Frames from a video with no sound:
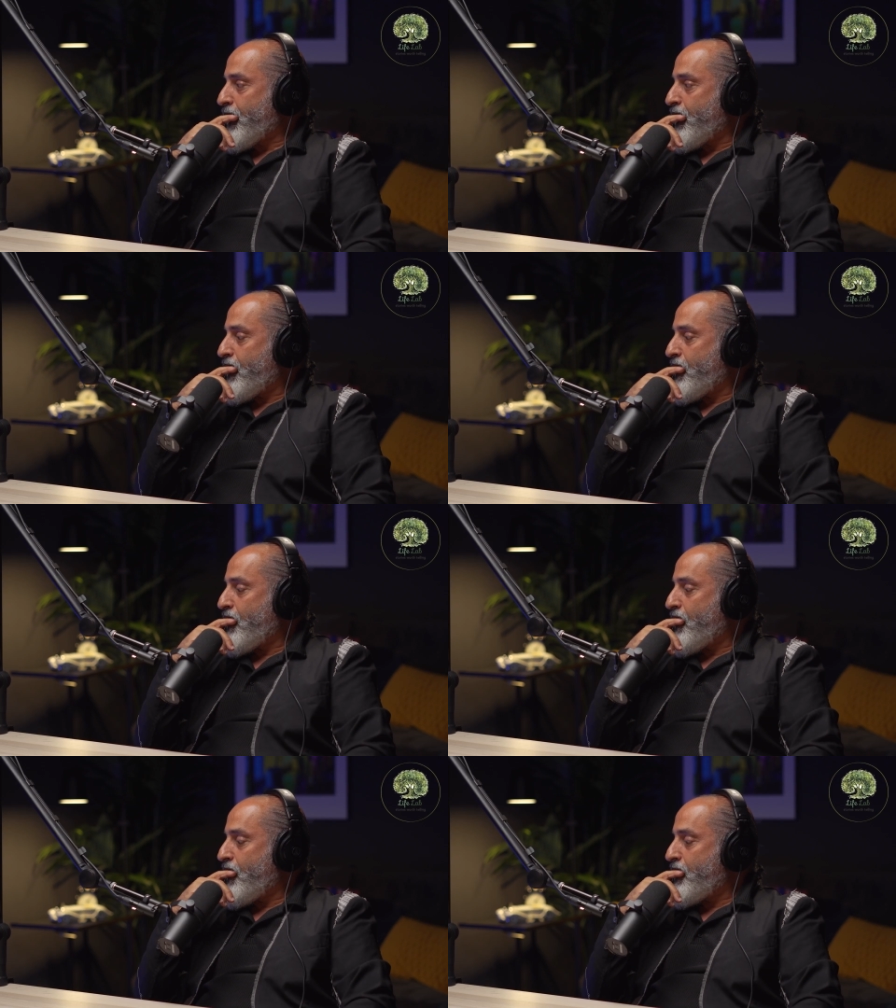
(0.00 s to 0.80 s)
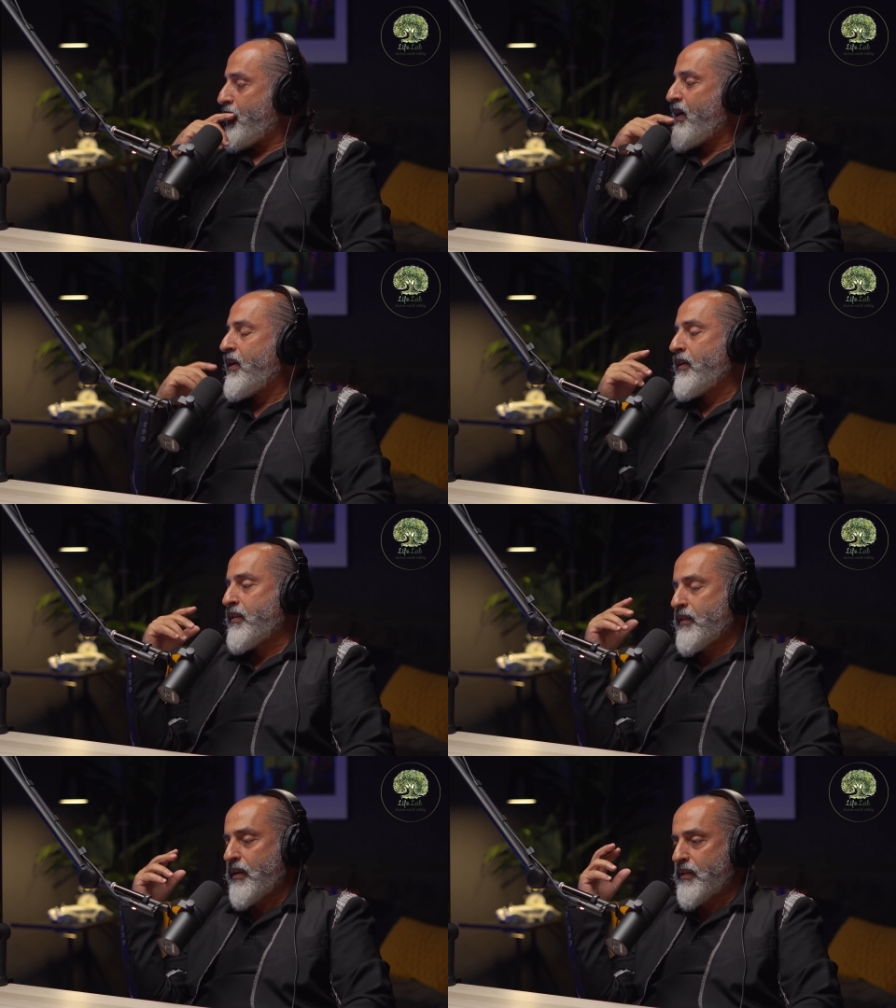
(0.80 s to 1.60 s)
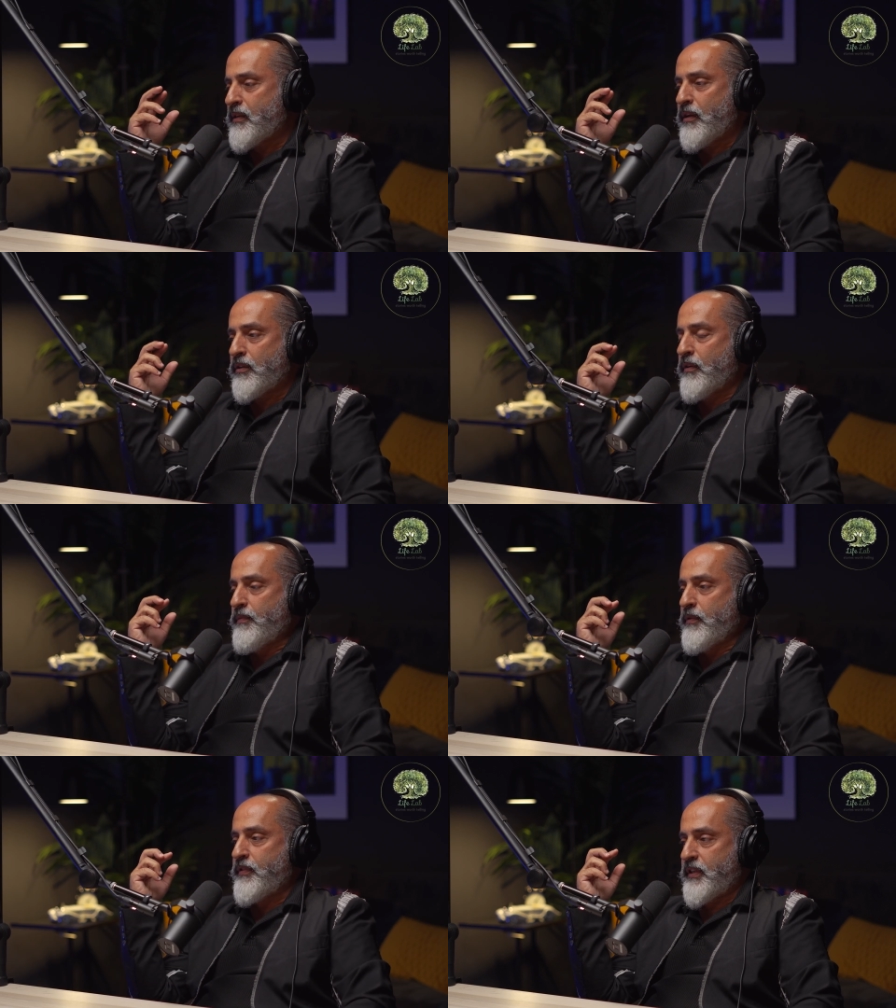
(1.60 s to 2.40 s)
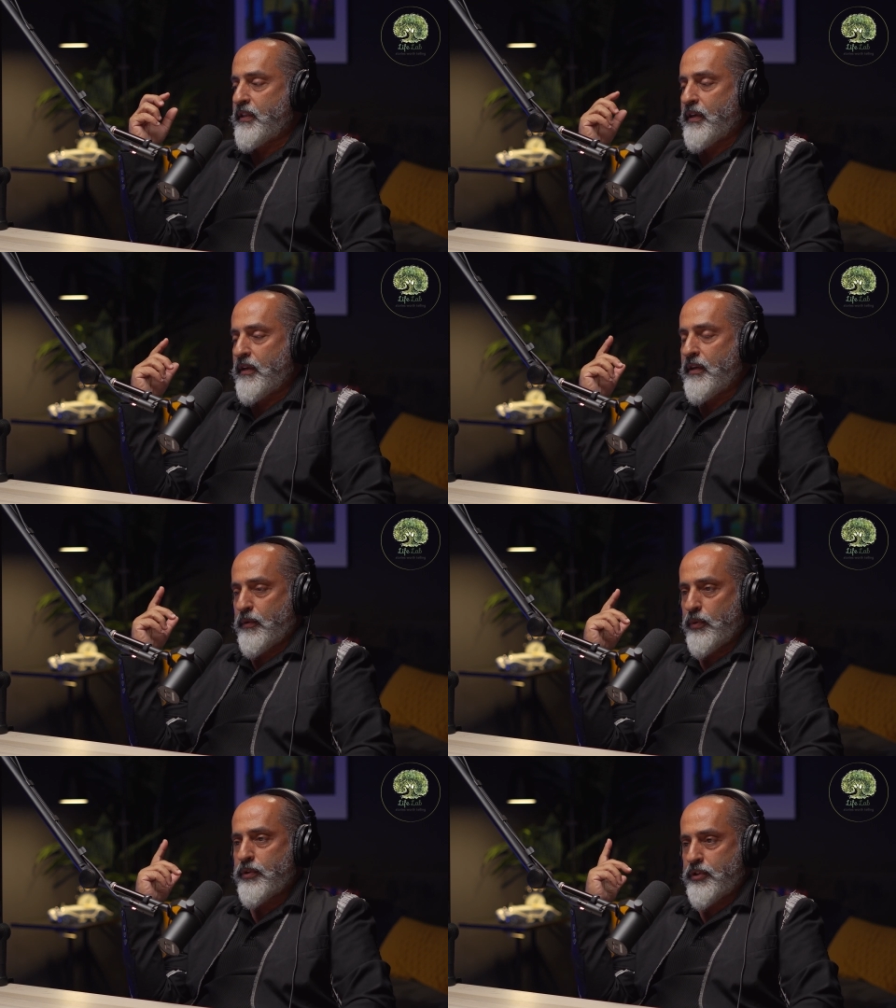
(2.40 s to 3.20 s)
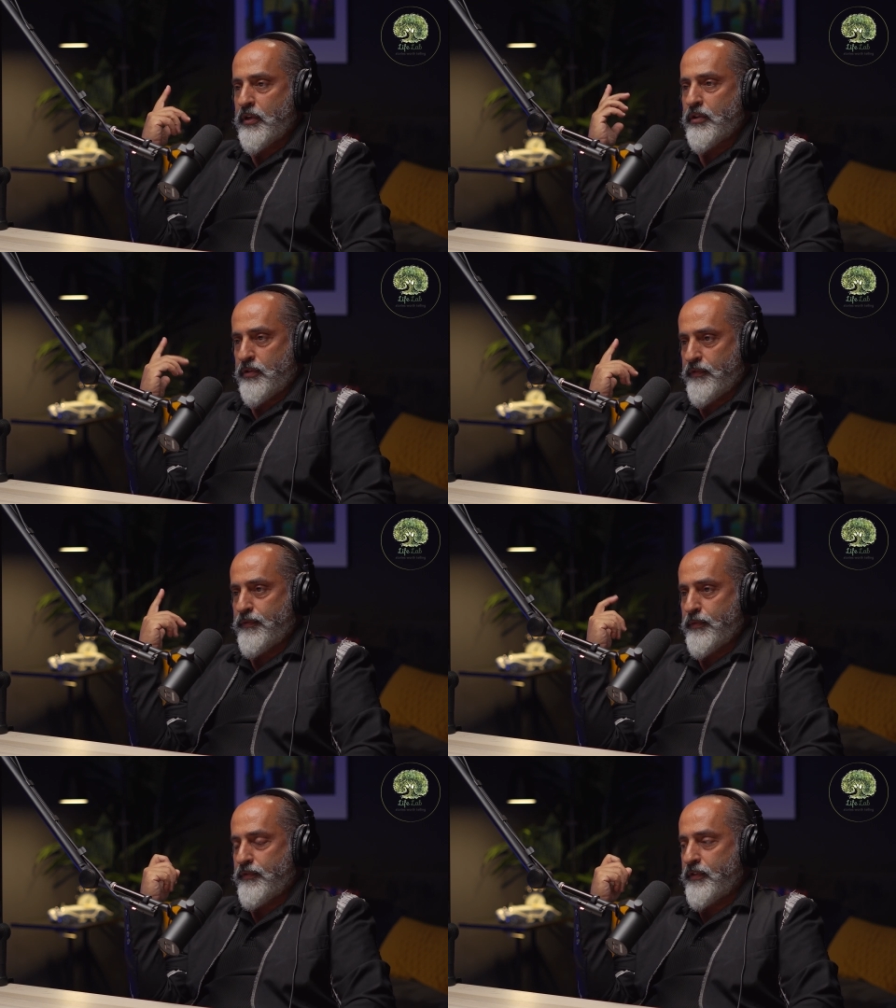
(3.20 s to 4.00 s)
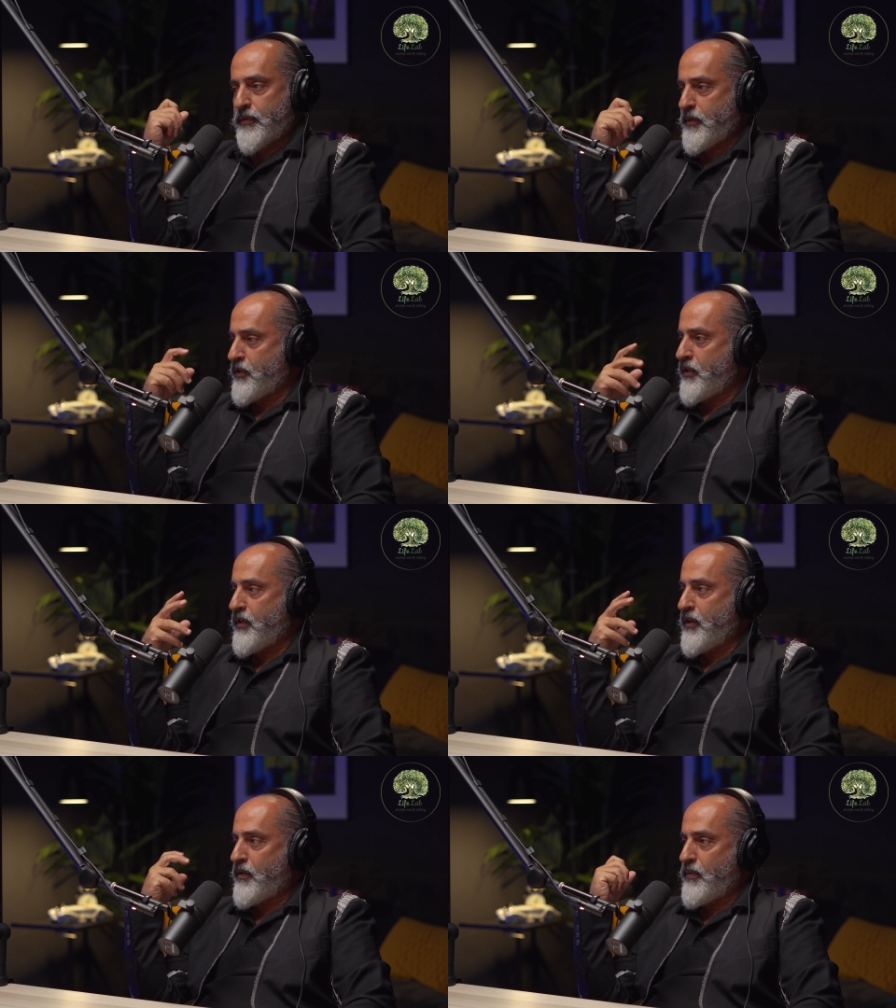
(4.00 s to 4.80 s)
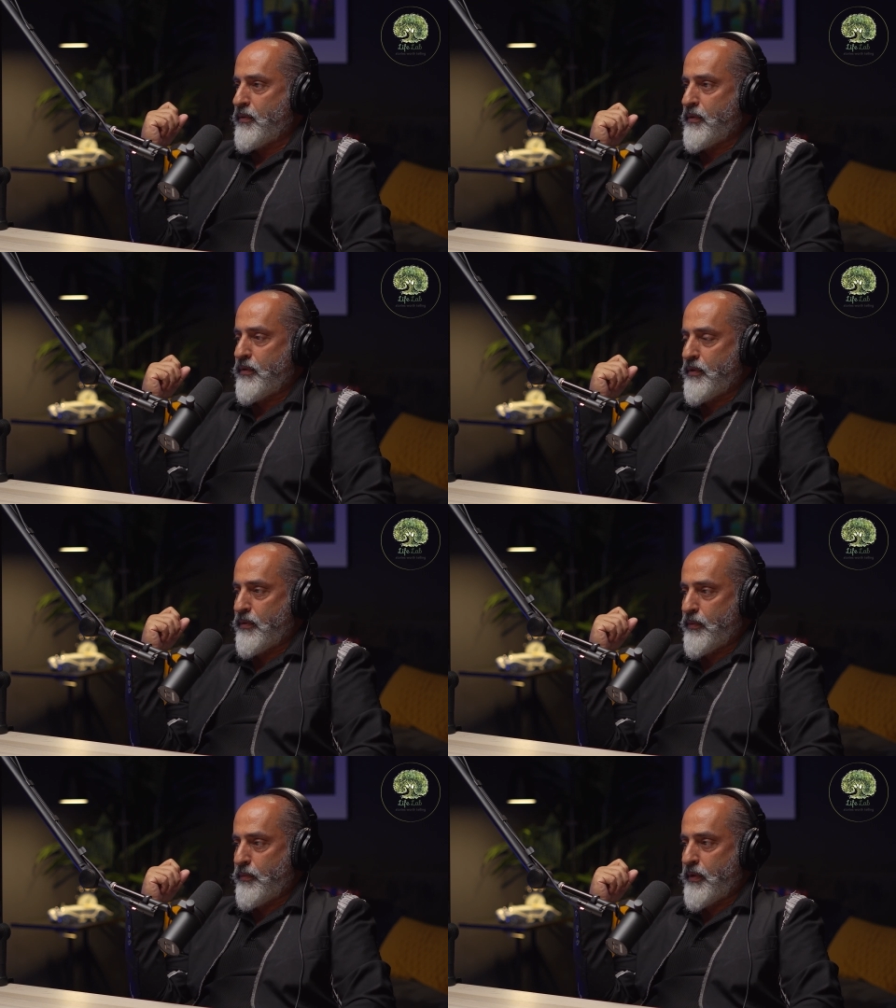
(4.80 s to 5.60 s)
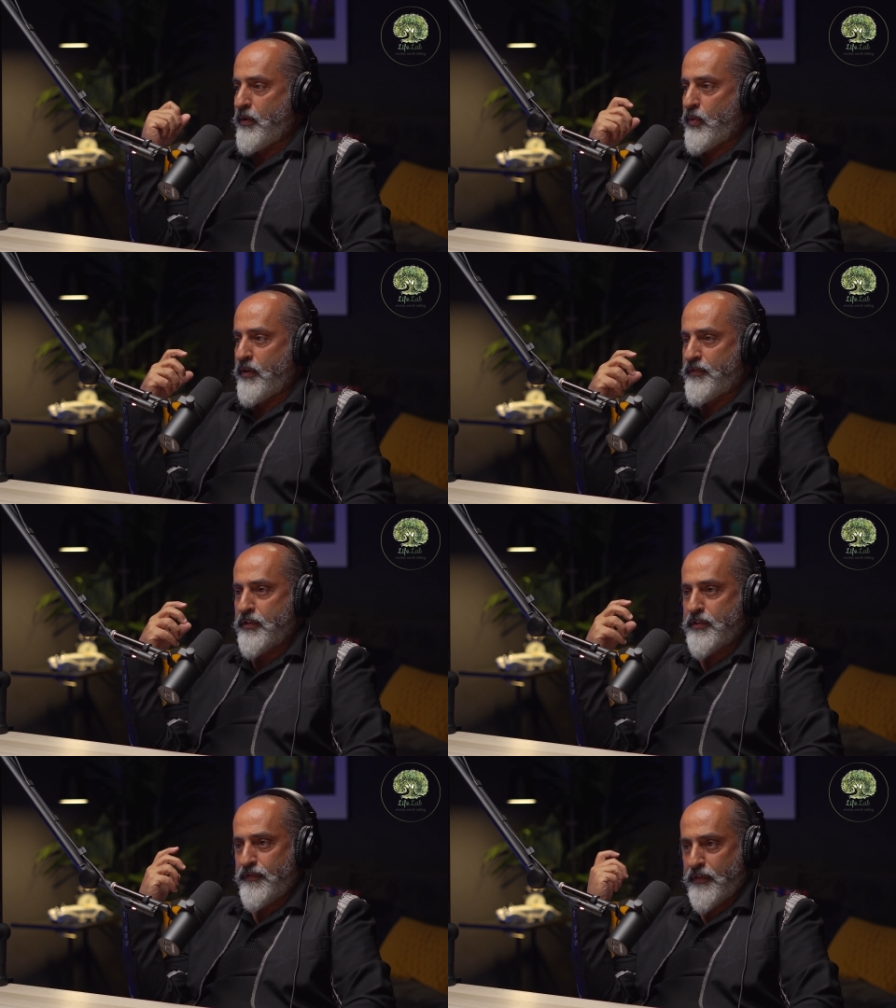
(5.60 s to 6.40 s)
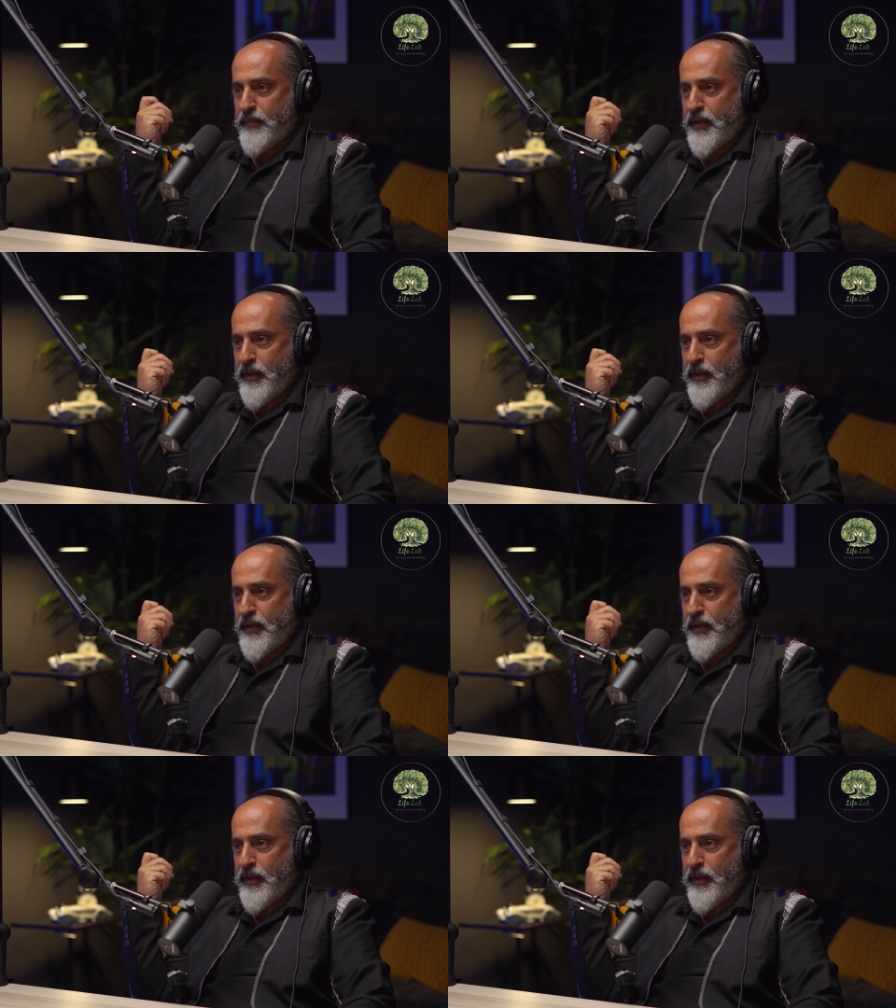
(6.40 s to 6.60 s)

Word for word: Uh, then later there is a lot of movies that I like. We watch a lot of movies, especially now with my wife. She's a film